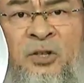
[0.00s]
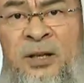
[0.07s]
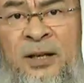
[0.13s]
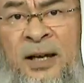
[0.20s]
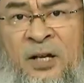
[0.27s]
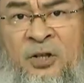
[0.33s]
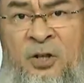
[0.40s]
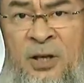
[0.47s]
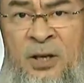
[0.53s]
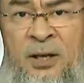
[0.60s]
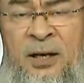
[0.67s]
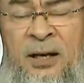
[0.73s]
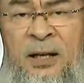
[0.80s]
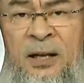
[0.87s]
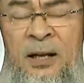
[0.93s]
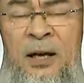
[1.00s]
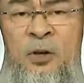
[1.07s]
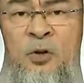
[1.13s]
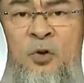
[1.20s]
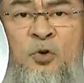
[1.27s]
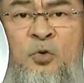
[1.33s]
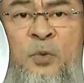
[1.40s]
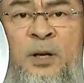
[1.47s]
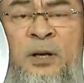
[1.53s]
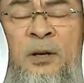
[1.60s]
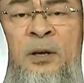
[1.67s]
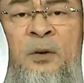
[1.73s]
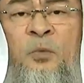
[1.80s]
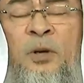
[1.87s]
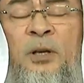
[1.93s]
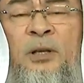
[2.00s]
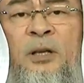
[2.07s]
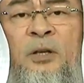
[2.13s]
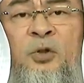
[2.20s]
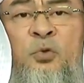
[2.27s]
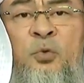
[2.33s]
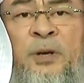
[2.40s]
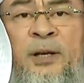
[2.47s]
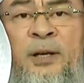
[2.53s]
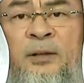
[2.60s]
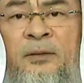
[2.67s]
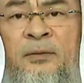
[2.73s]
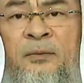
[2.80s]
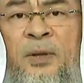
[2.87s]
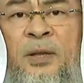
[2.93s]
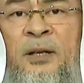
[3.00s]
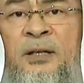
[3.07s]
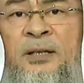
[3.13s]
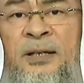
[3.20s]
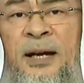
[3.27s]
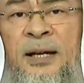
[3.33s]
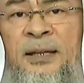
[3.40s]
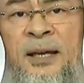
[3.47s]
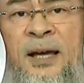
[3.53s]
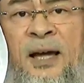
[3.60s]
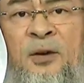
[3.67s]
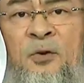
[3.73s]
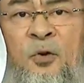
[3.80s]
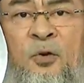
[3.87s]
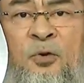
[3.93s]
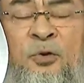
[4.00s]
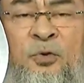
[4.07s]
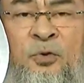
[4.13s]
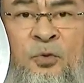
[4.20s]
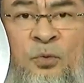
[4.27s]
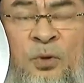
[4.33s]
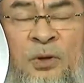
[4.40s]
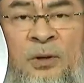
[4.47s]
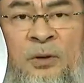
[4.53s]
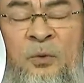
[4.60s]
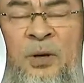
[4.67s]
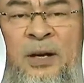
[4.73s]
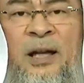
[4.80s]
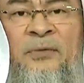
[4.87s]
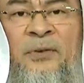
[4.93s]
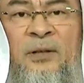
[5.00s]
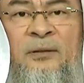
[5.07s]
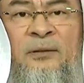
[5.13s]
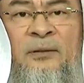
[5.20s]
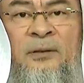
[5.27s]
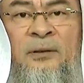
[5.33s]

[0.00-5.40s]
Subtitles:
Their Hajj, Allah knows where they're doing it, whether it's Qadian or to wherever.